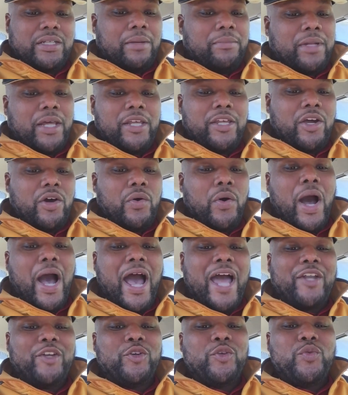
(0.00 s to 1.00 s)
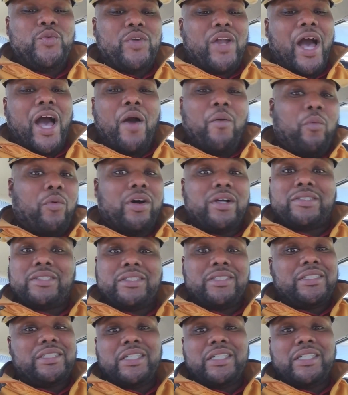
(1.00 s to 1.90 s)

And I'm like, yo, I do not want the